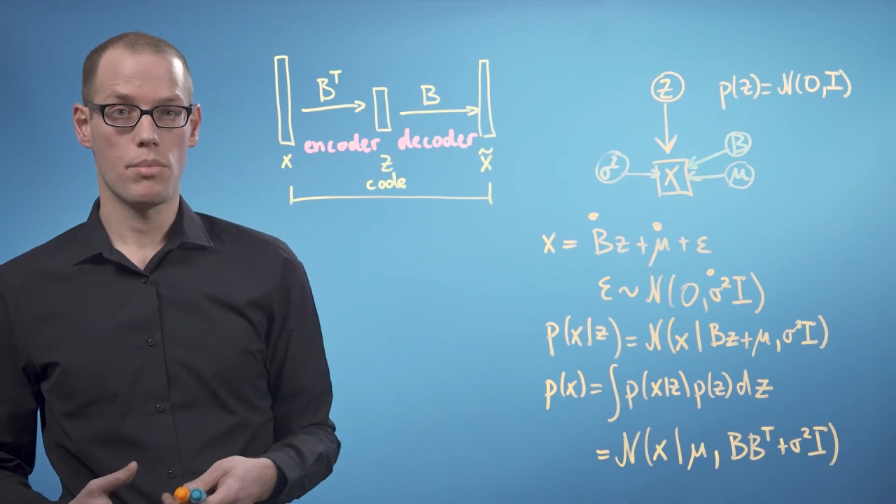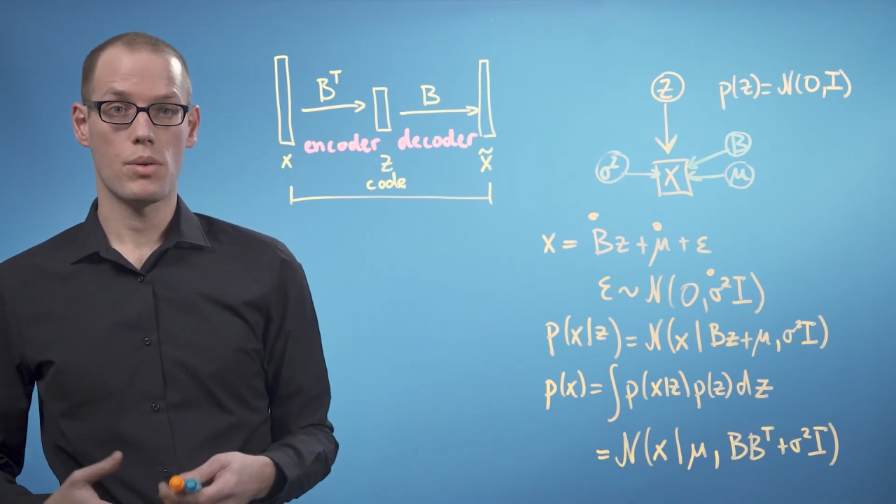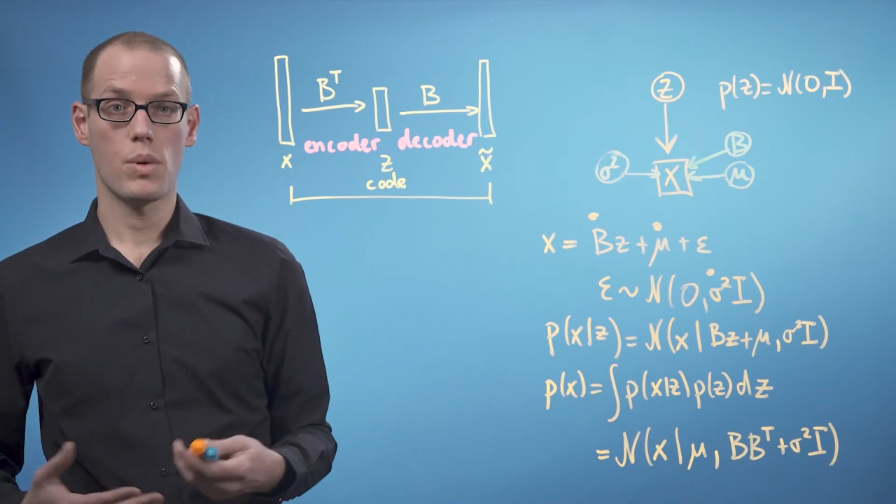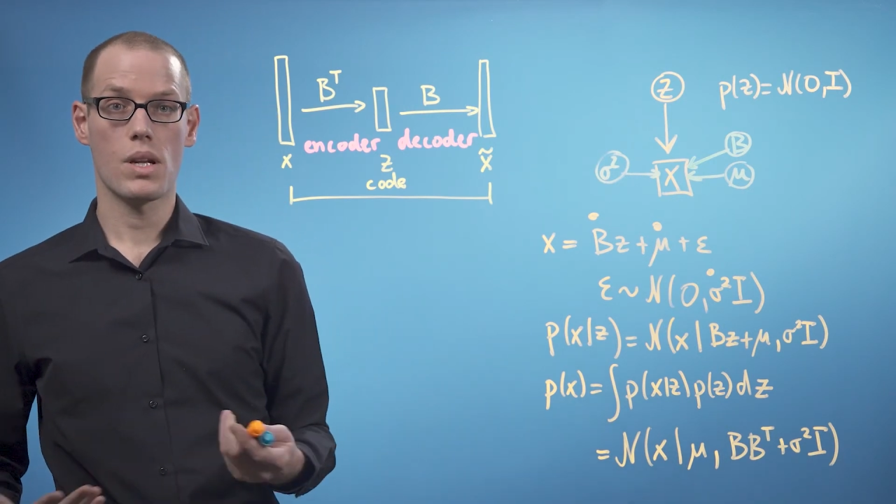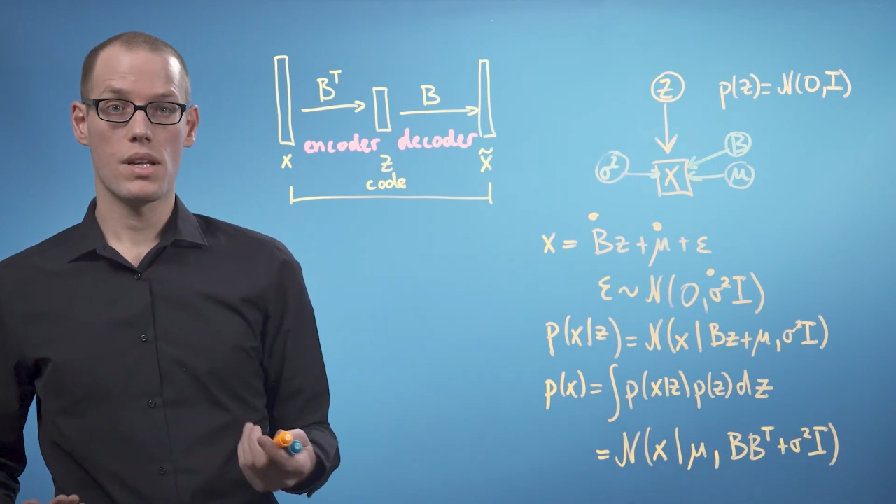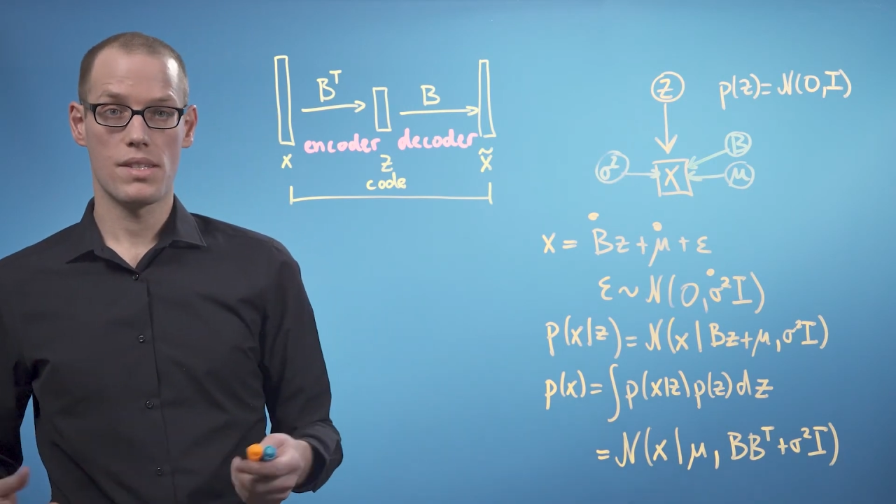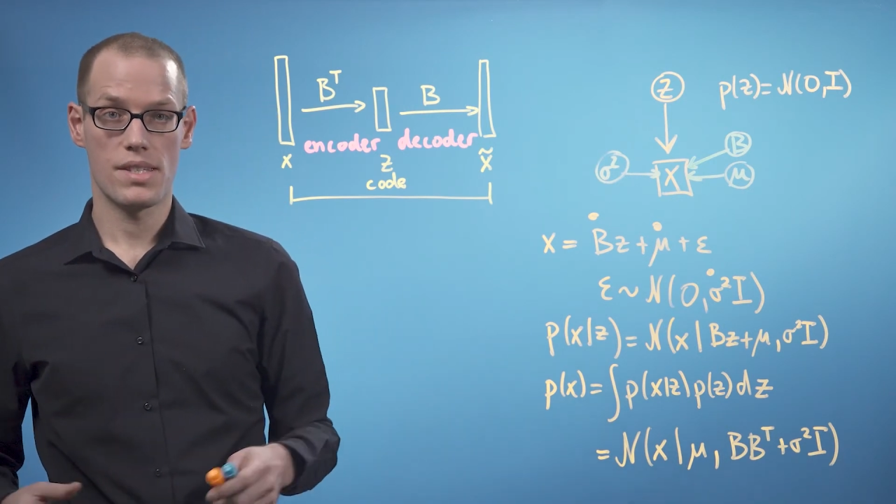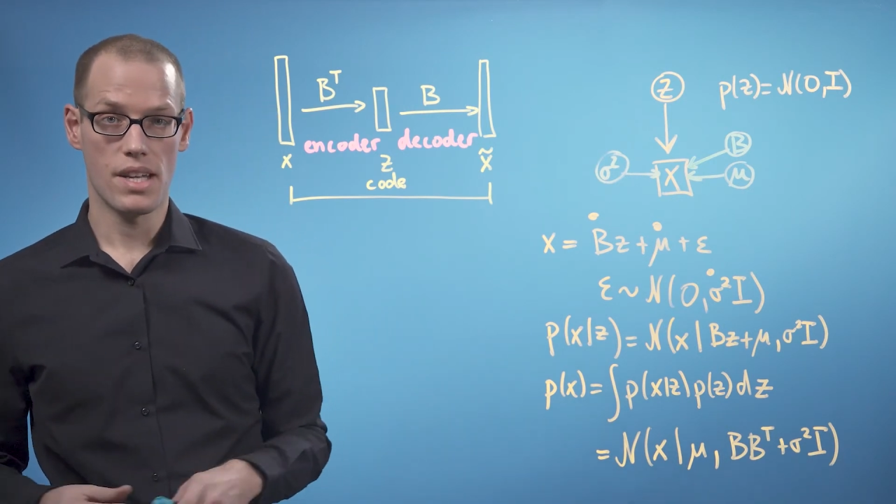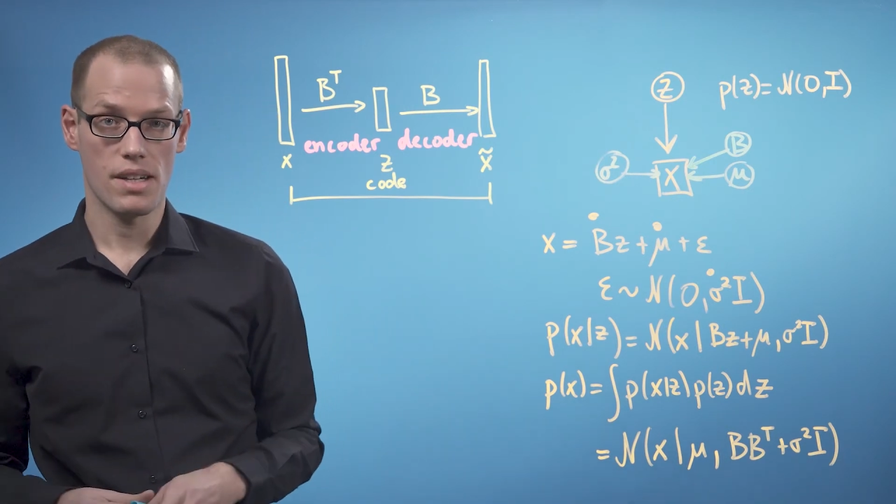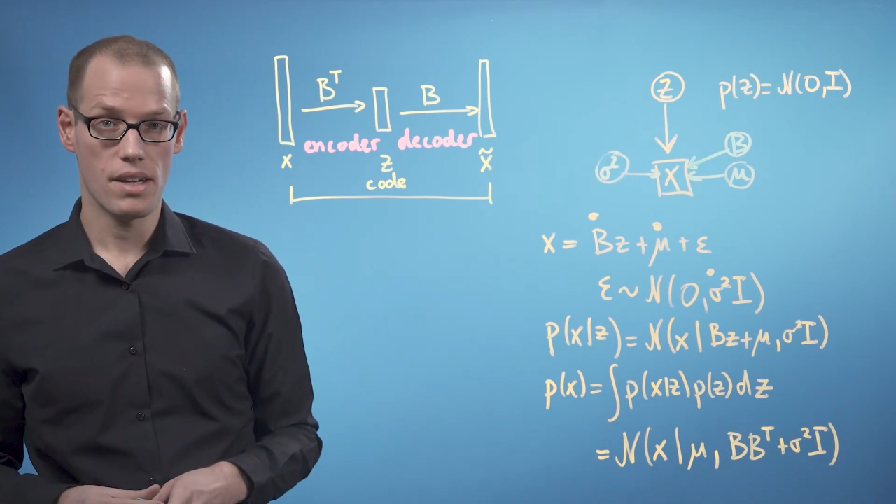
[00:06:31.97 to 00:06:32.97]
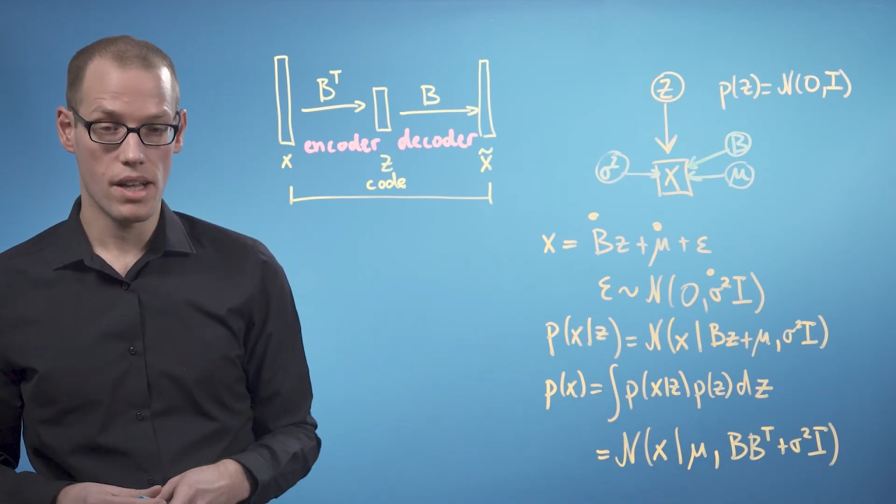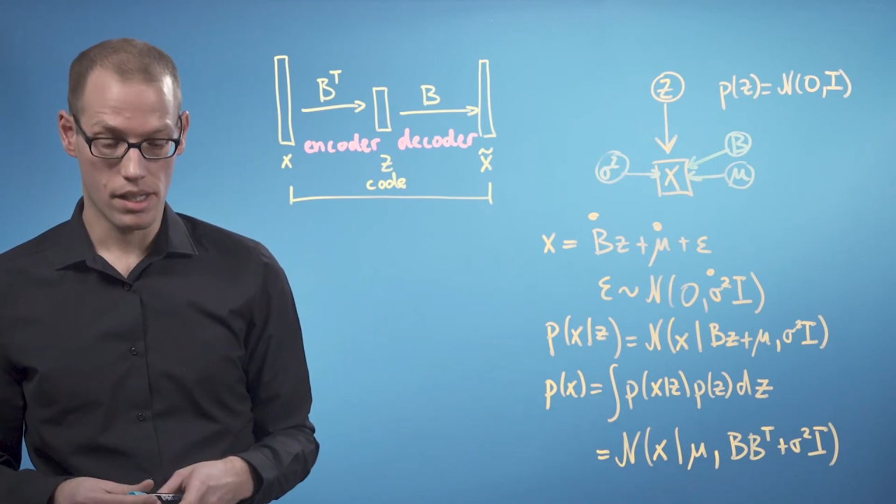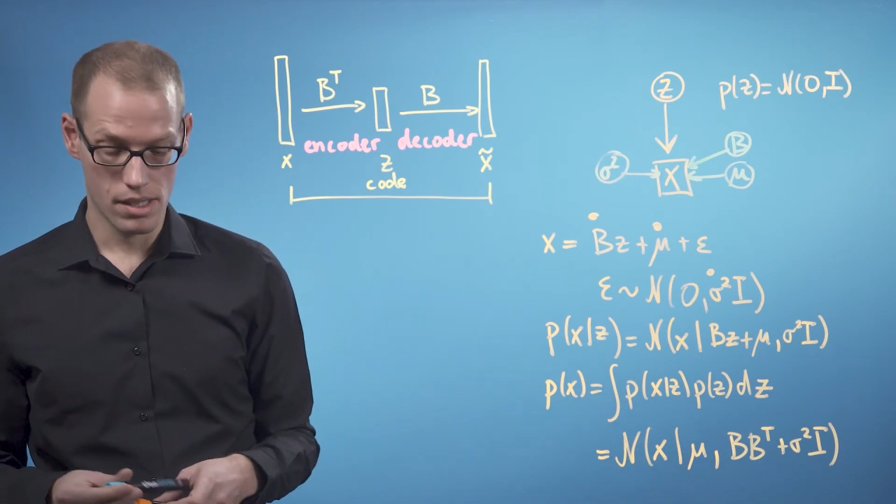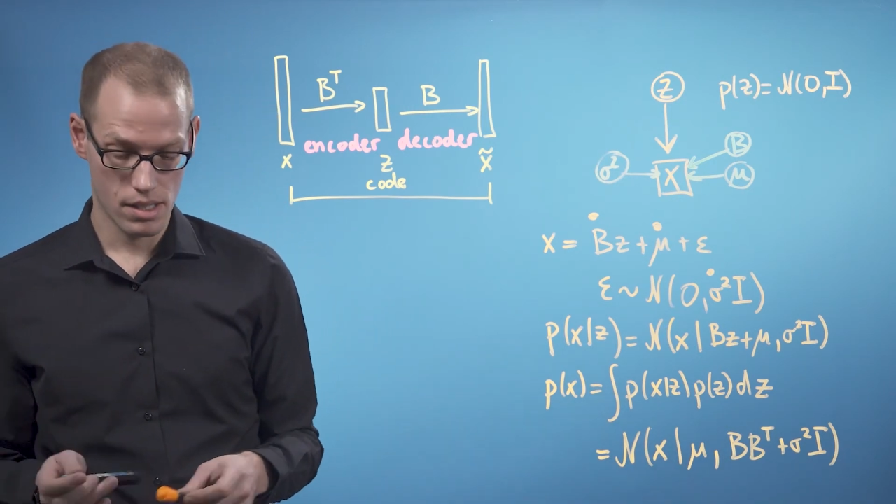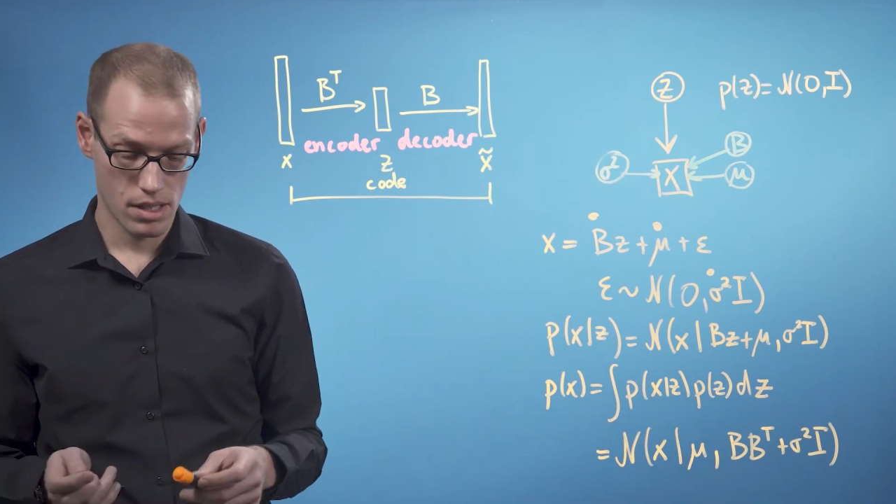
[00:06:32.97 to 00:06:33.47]
between z and
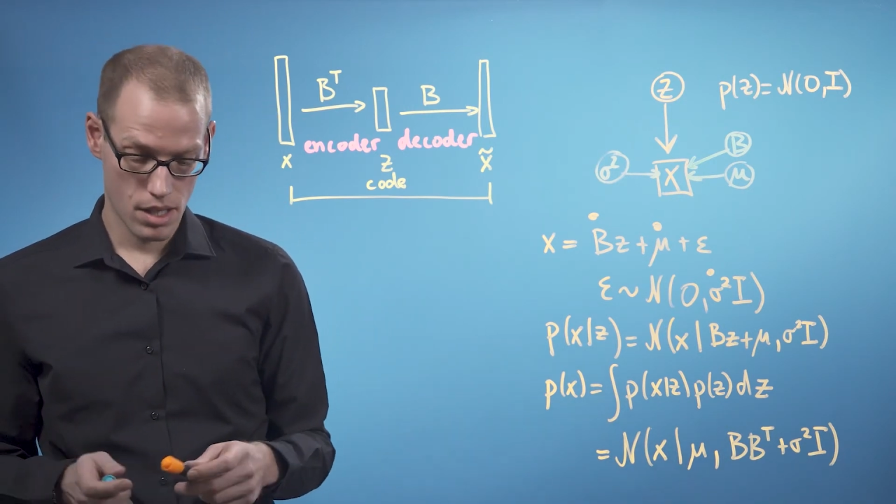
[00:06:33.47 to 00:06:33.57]
x.